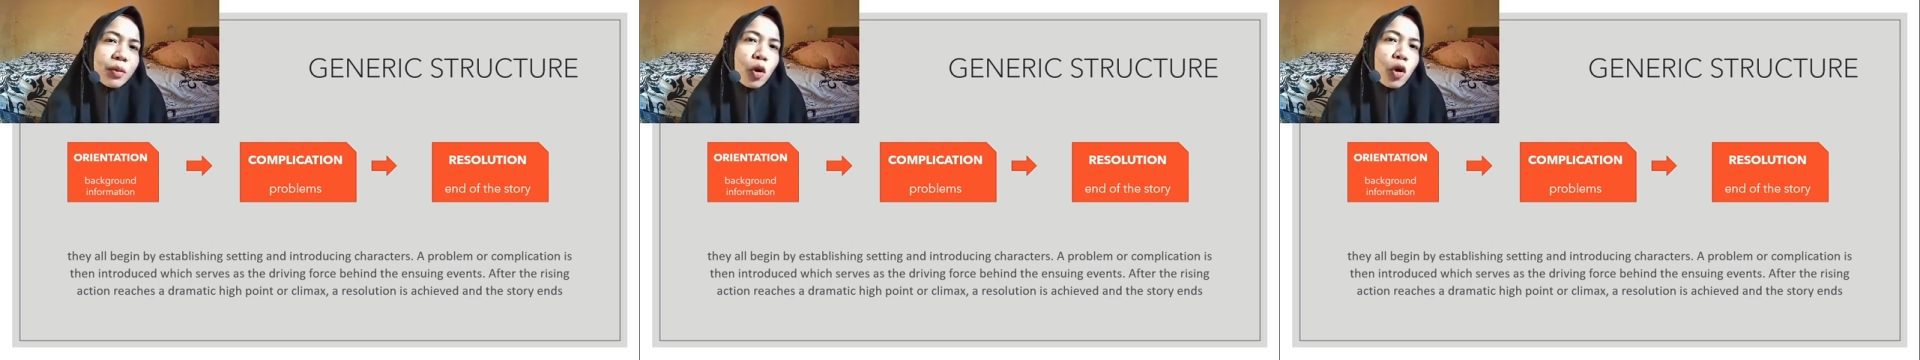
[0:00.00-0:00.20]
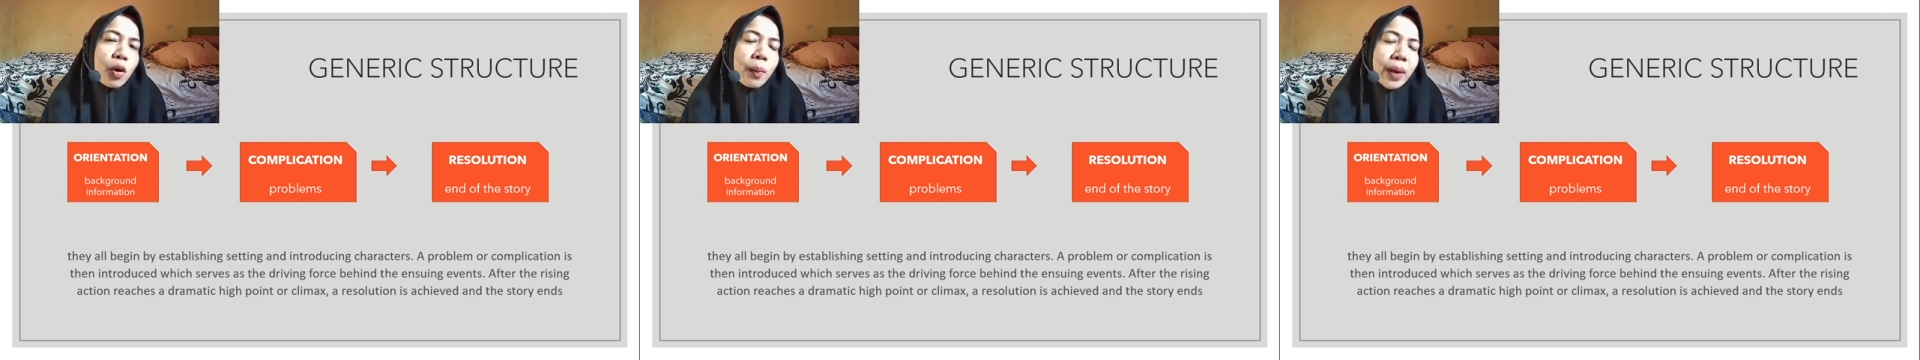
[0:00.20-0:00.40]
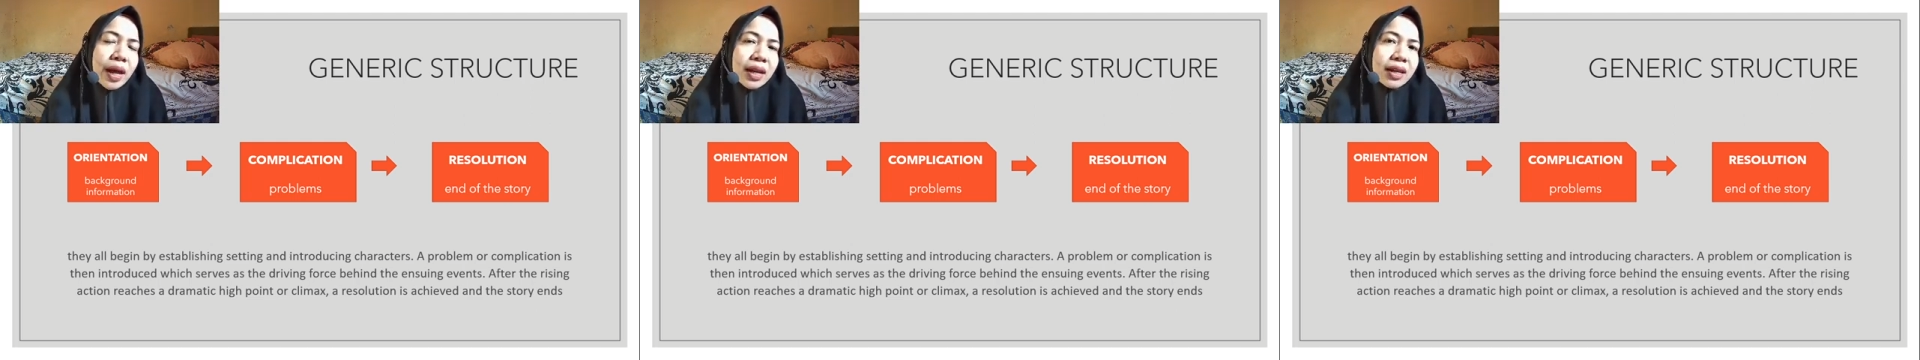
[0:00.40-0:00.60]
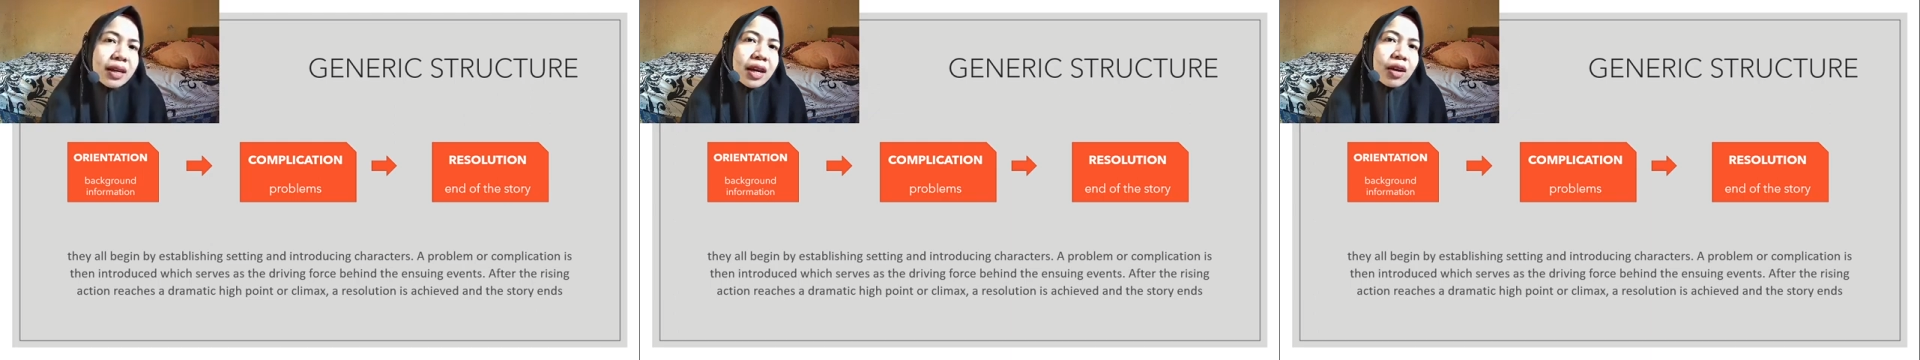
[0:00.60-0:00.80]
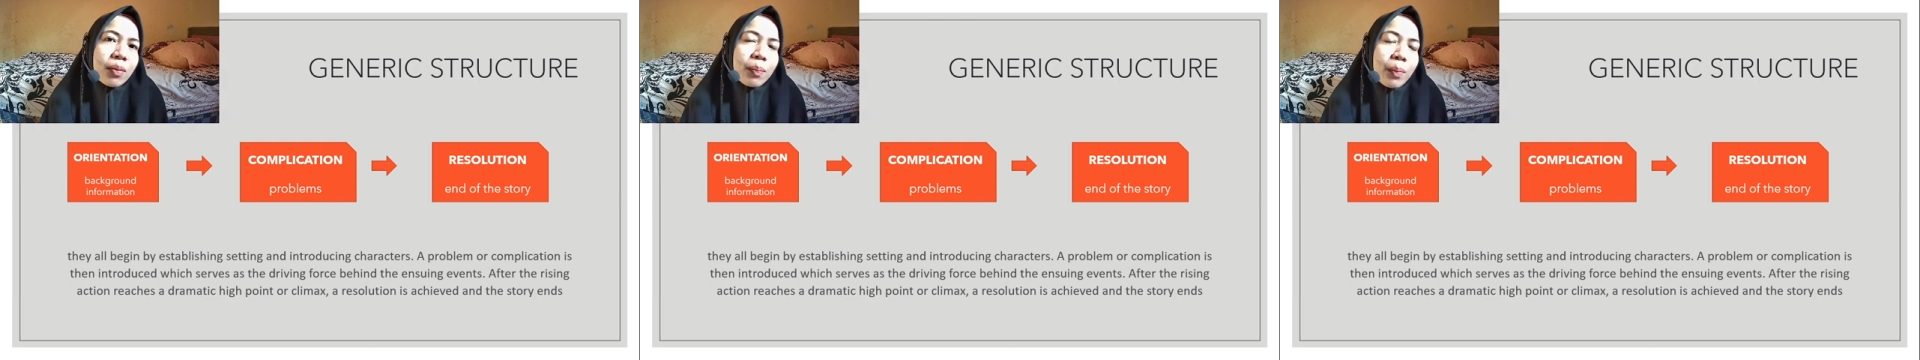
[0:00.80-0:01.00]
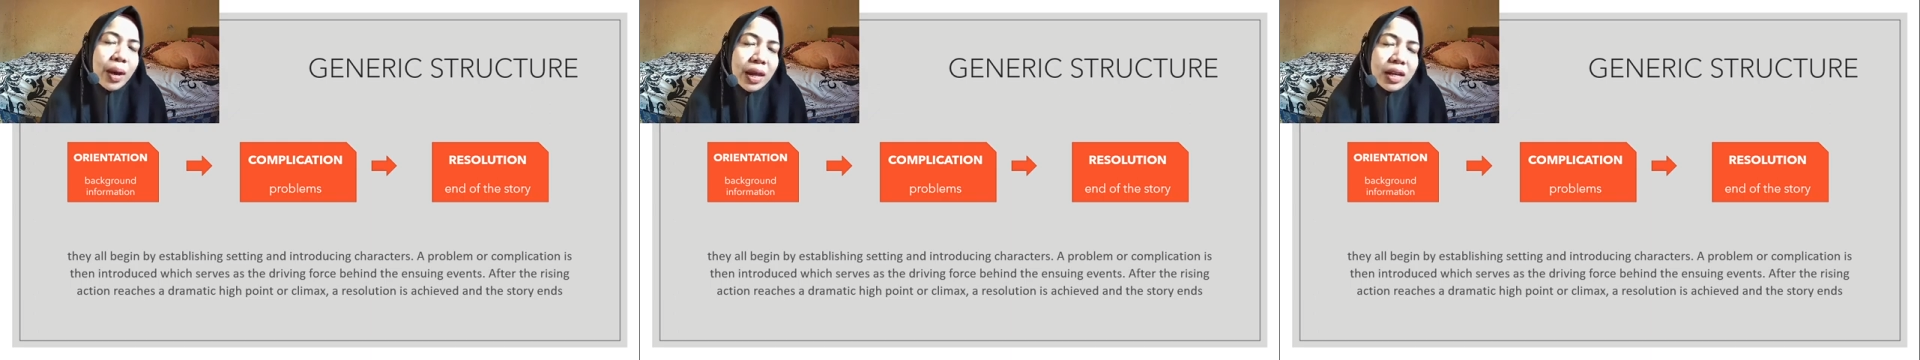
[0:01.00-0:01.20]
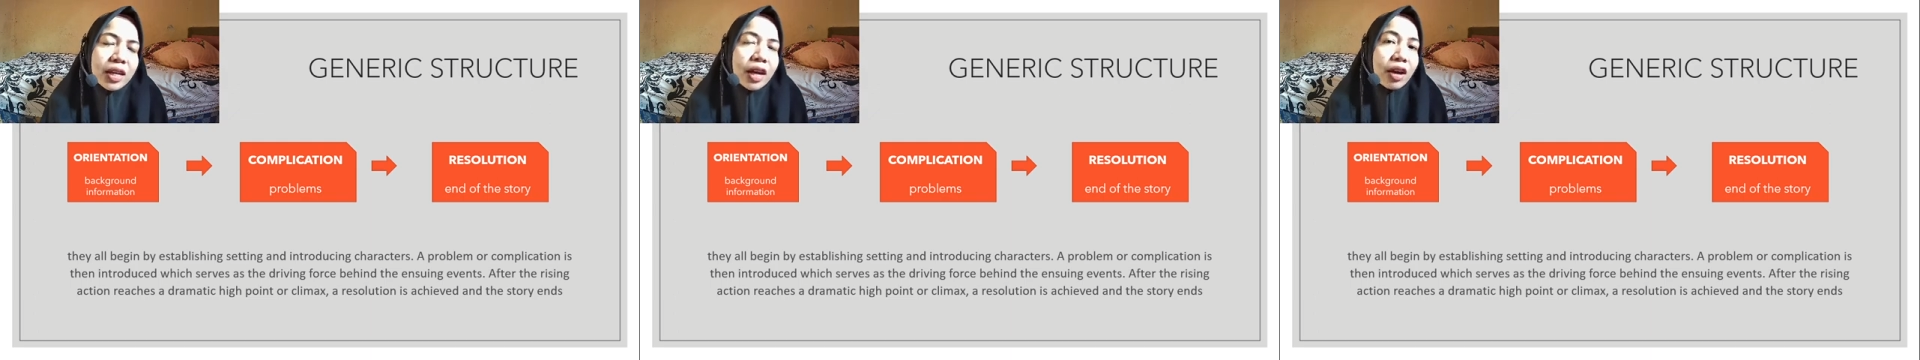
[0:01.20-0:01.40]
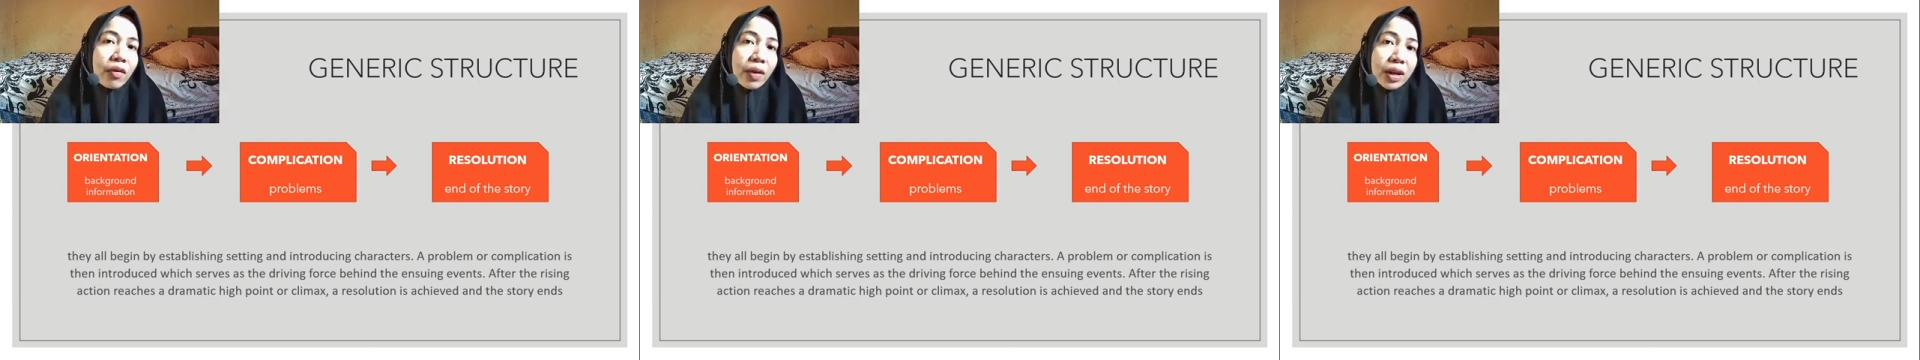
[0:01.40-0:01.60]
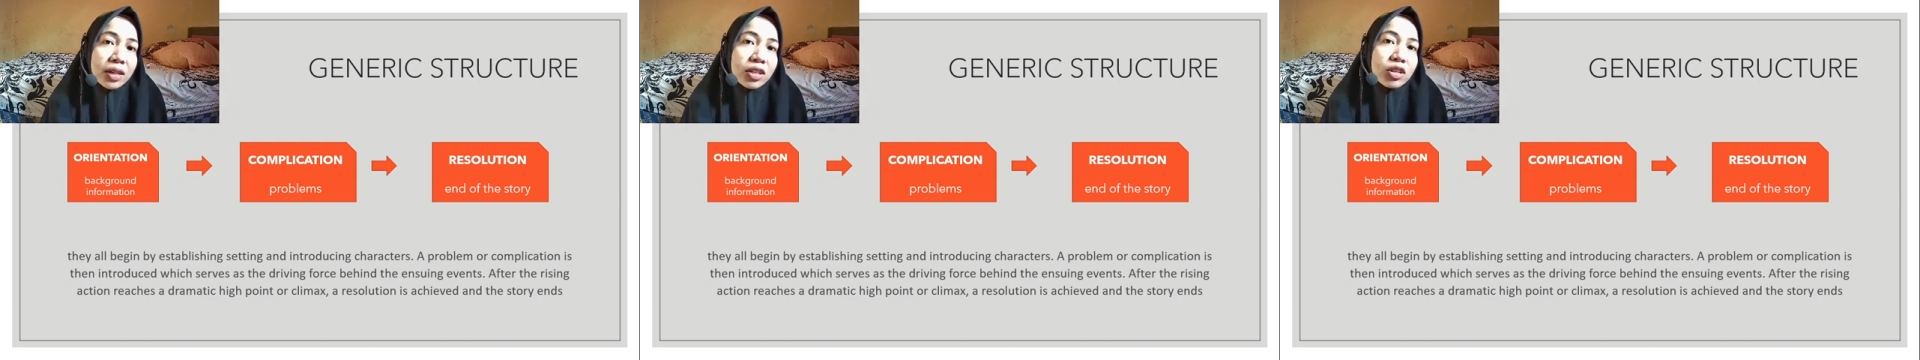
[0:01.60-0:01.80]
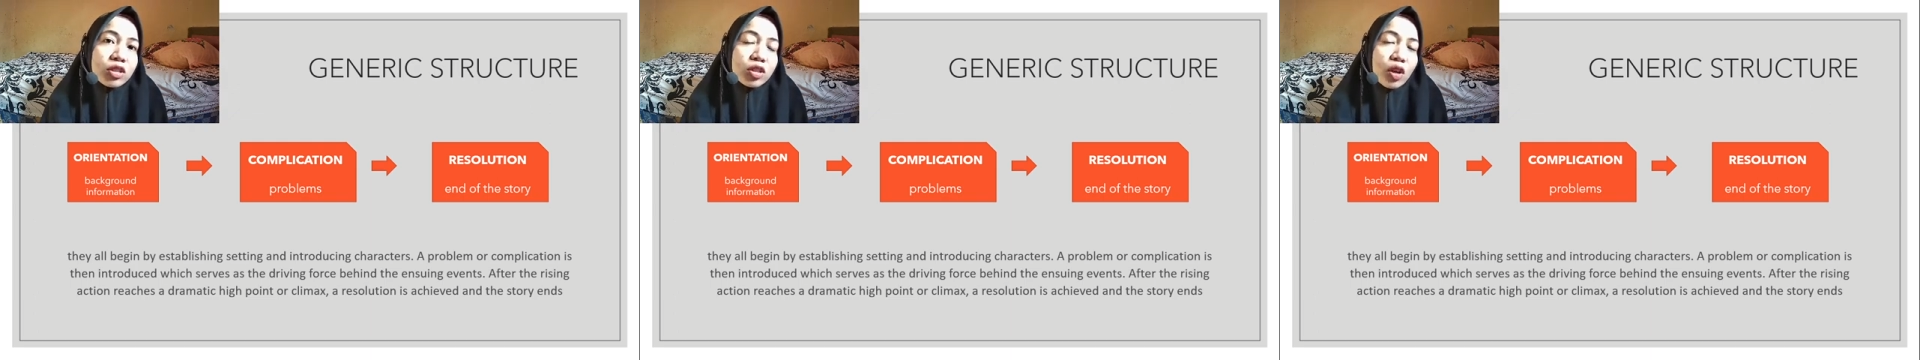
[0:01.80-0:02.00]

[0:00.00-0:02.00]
or main characters